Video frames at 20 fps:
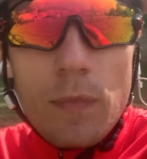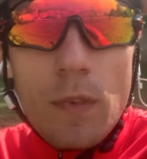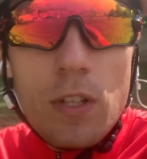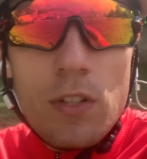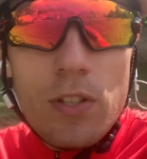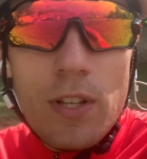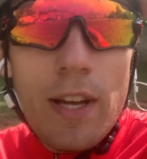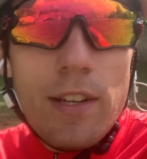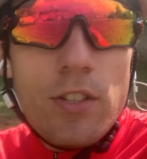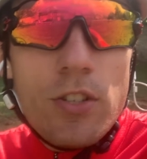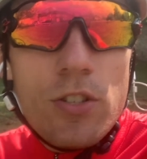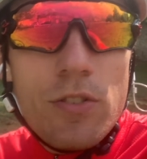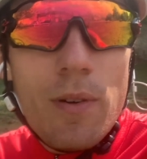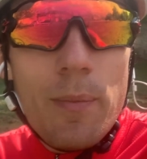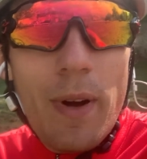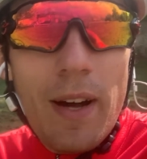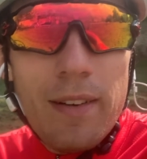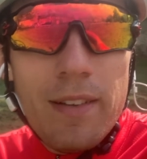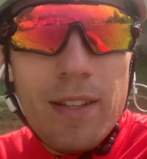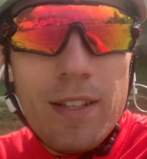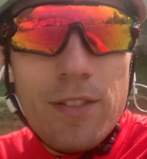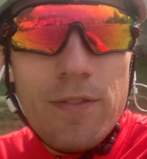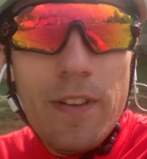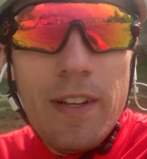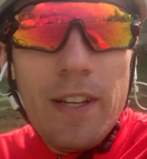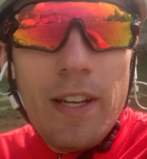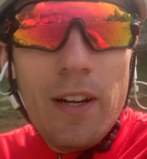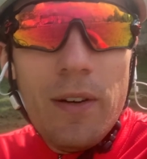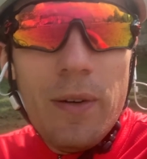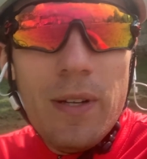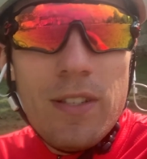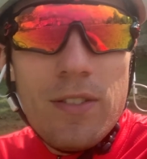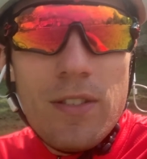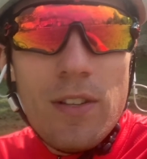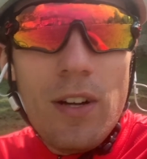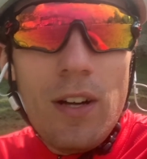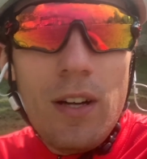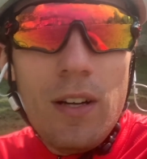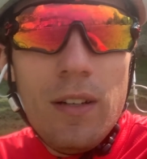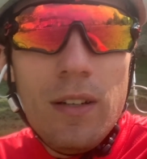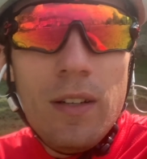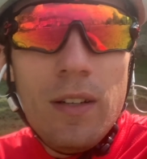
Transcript: So yeah, just a reminder, this video, it's not